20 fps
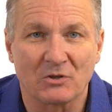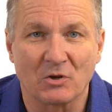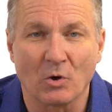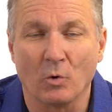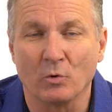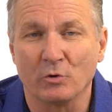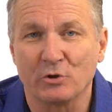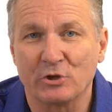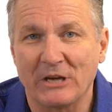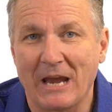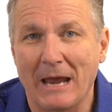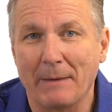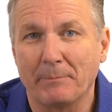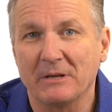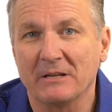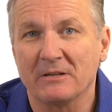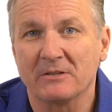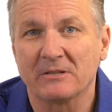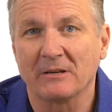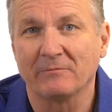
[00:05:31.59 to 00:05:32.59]
so
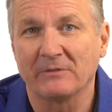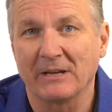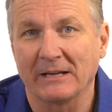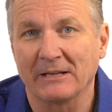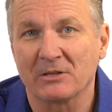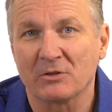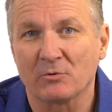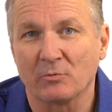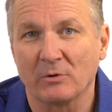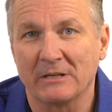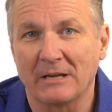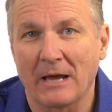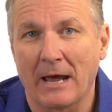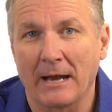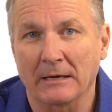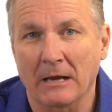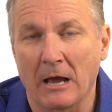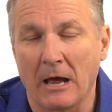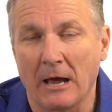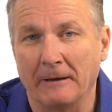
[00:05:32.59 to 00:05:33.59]

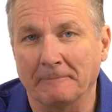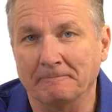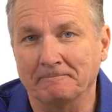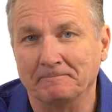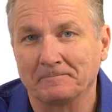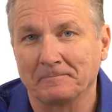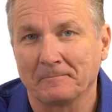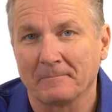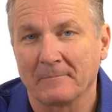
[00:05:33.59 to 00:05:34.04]
championsofdentistry.com.